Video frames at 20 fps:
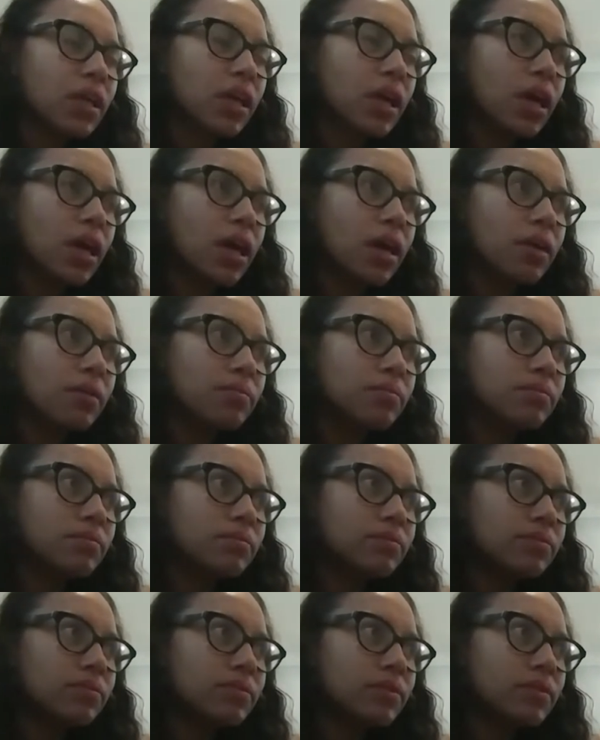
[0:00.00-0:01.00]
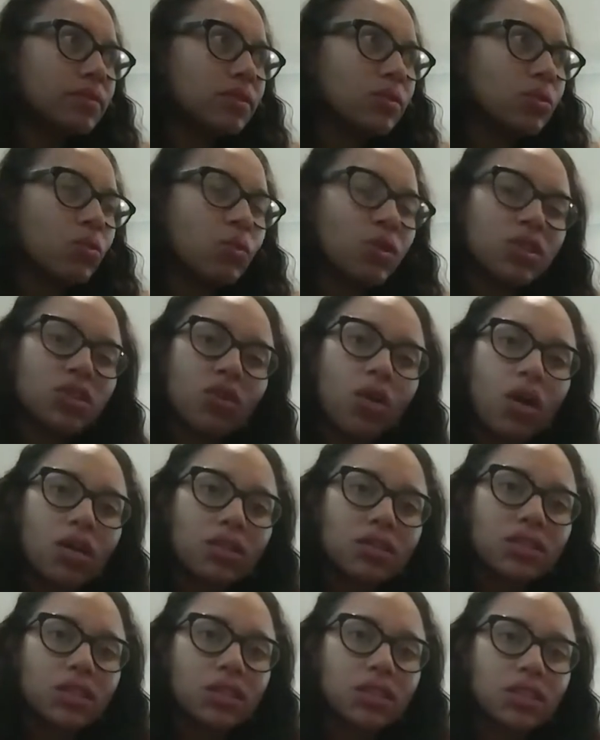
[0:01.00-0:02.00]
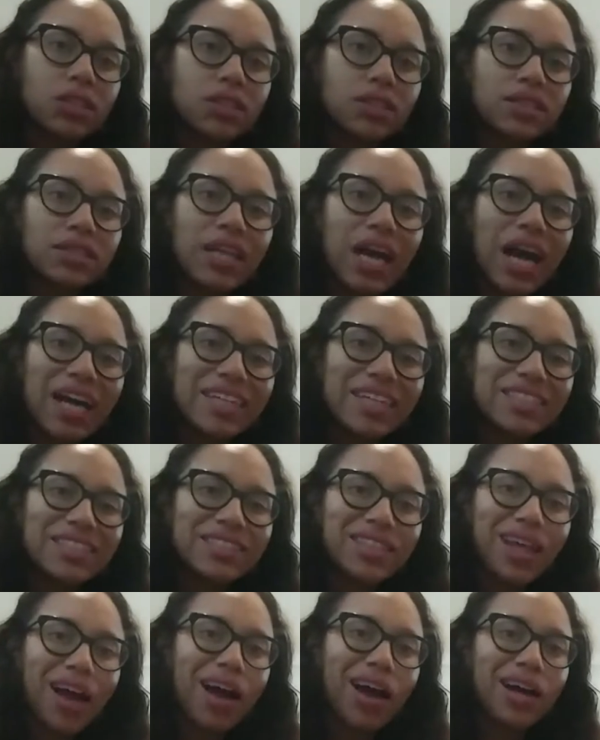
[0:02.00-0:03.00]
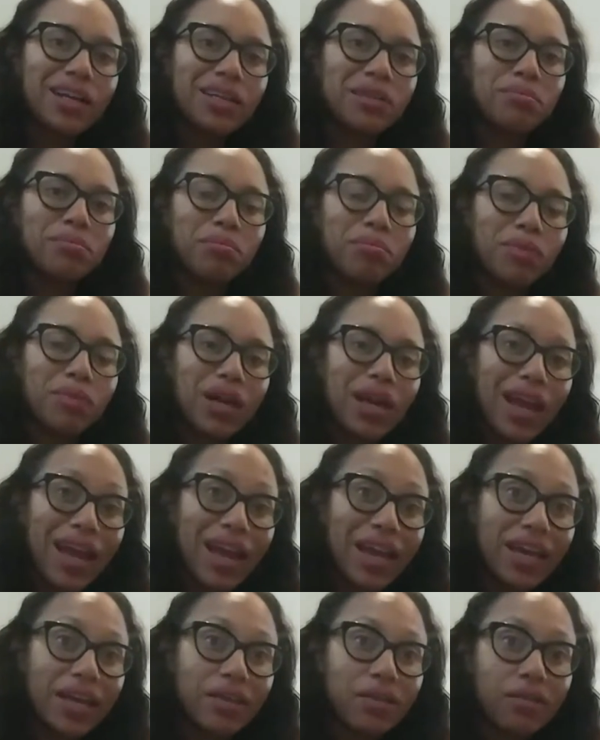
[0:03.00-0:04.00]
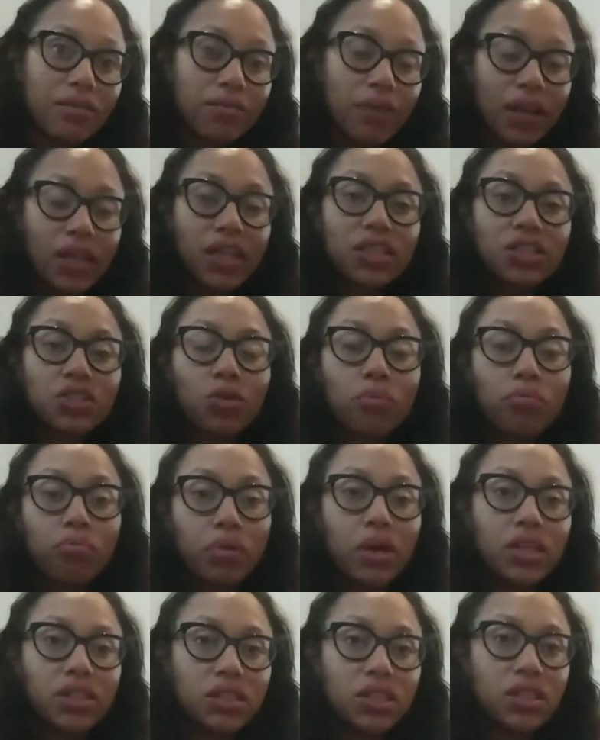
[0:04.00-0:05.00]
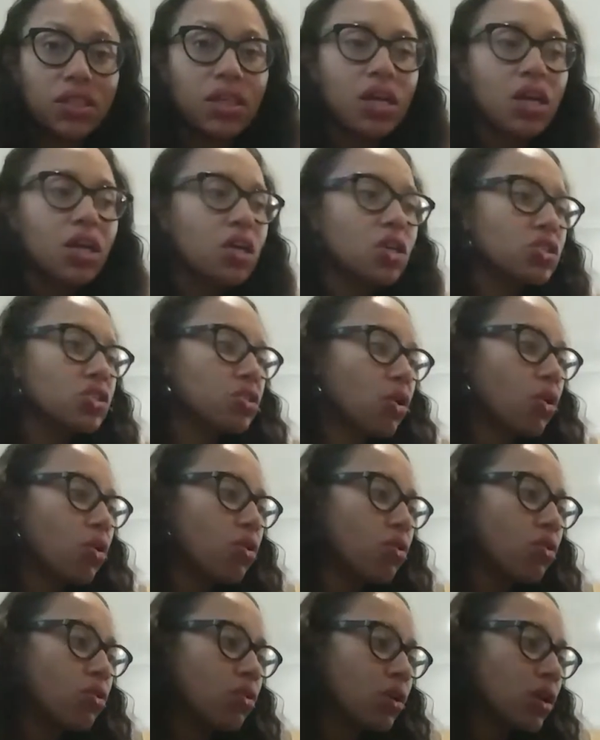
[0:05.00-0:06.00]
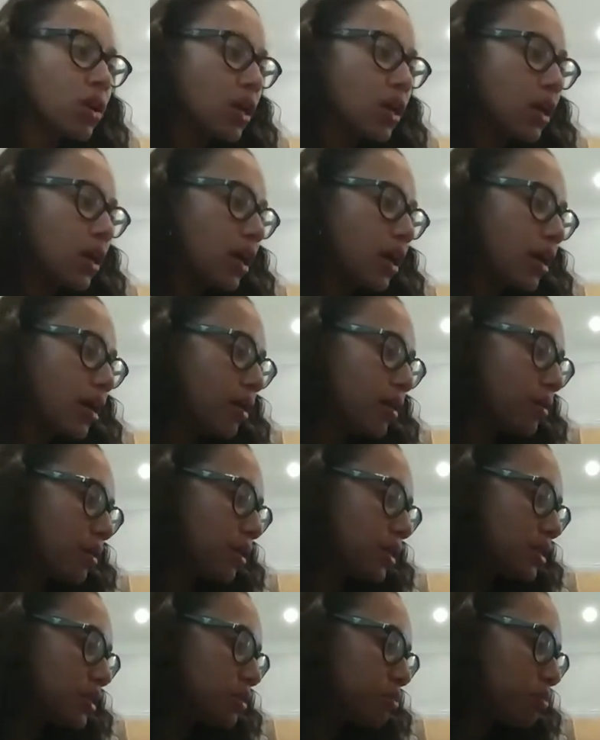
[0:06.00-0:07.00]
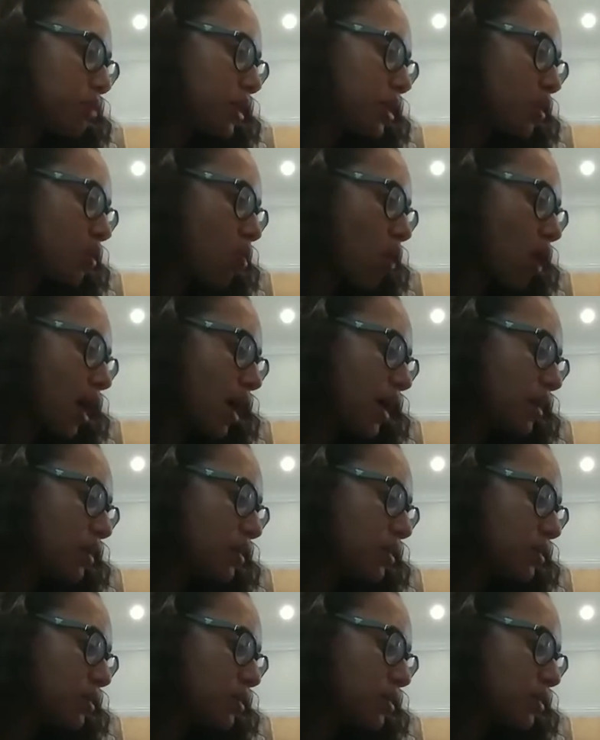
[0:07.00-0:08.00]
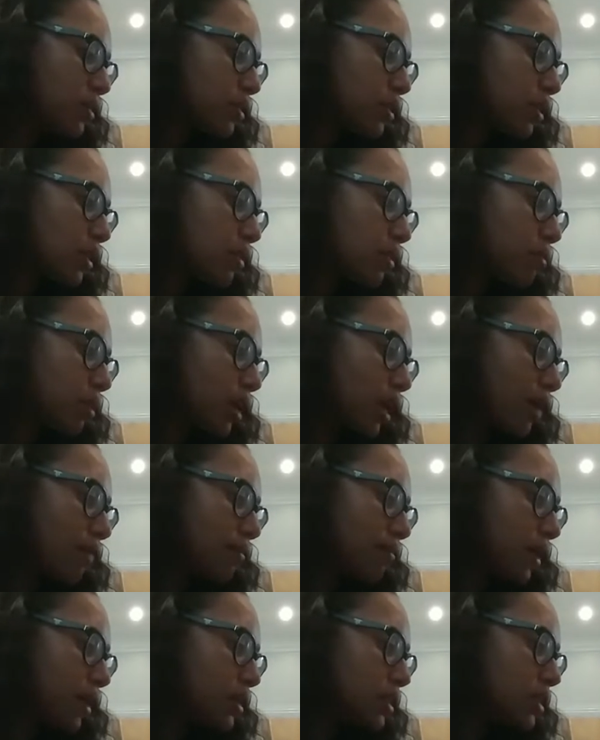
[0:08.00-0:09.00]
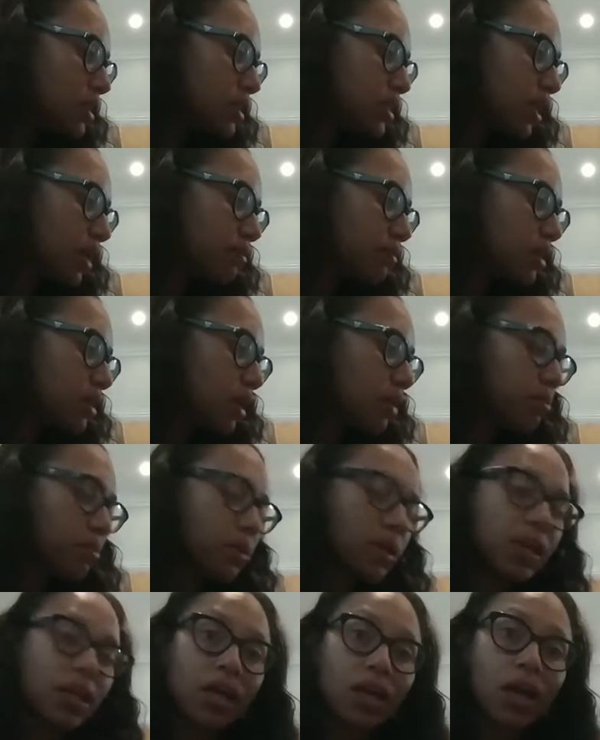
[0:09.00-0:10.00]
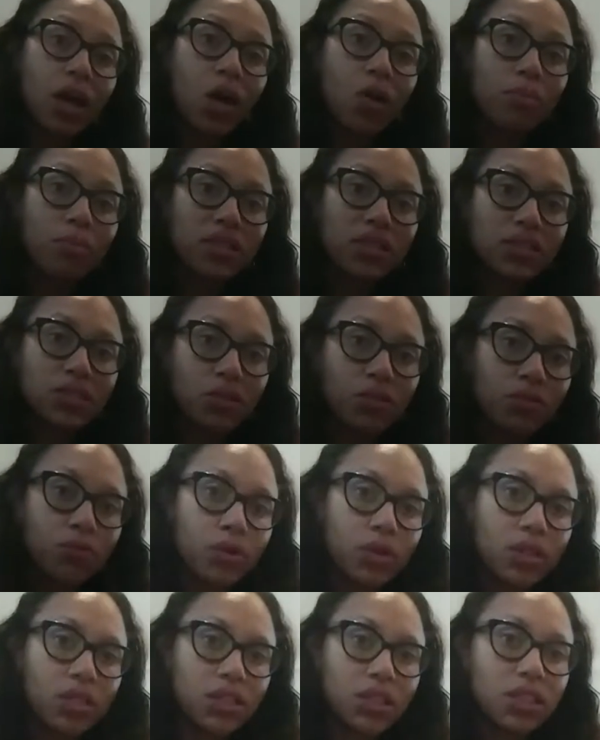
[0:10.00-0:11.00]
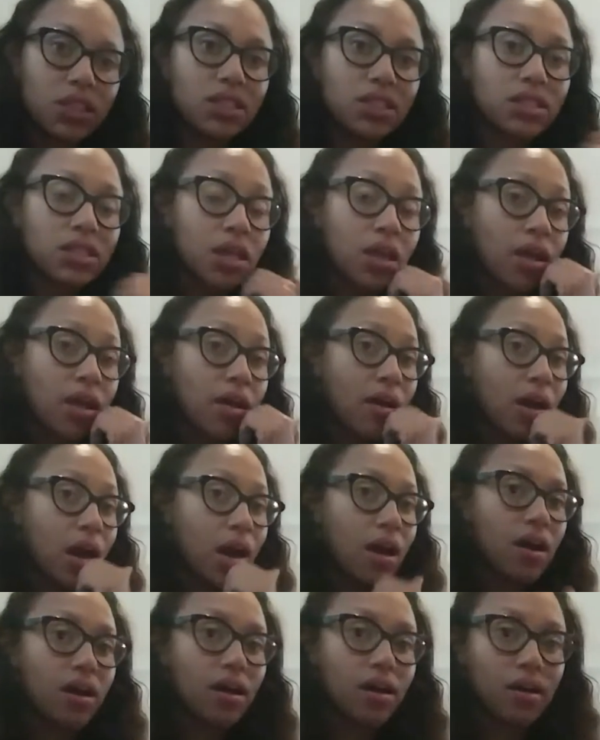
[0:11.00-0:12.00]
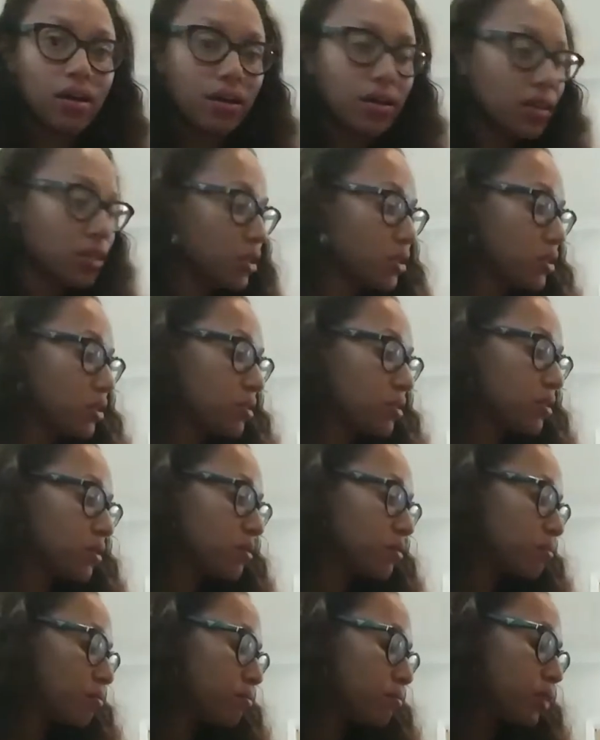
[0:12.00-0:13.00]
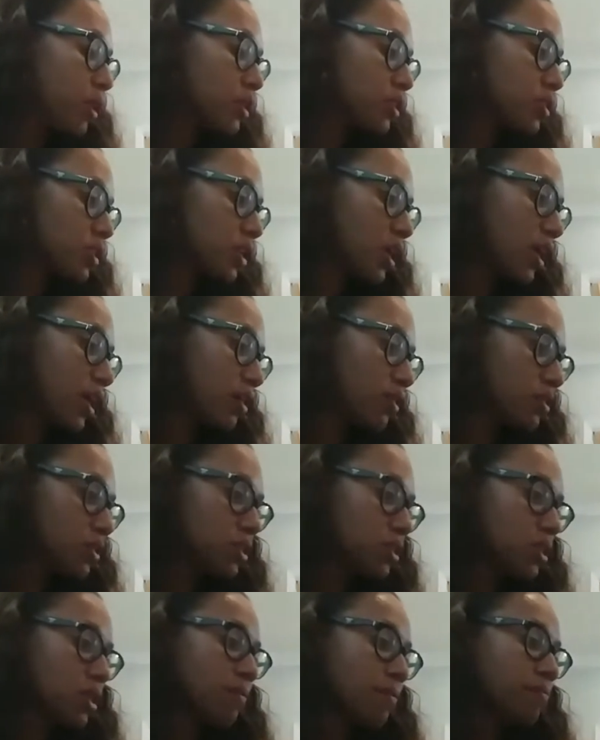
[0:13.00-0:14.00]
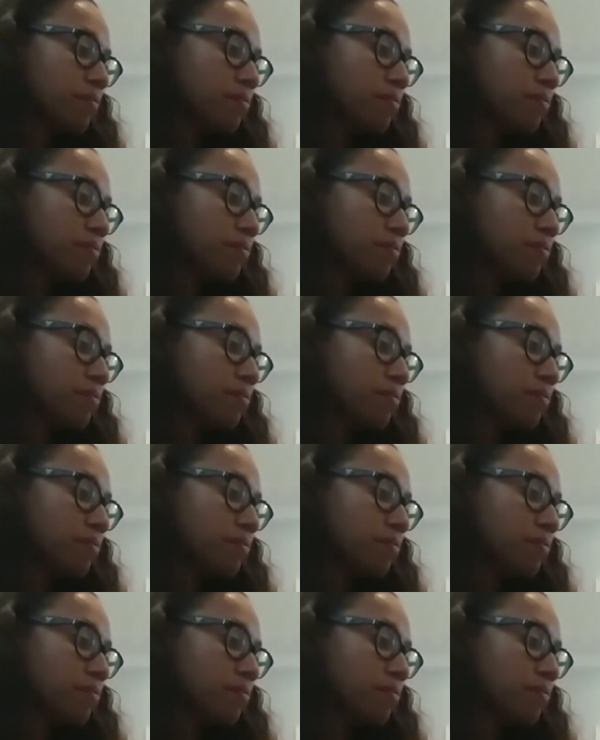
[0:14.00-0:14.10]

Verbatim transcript: um, when you're on such a tight time and financial budget. So uh, it's been a while, but I finally saved up and I caught myself one of these uh, here pressure canners,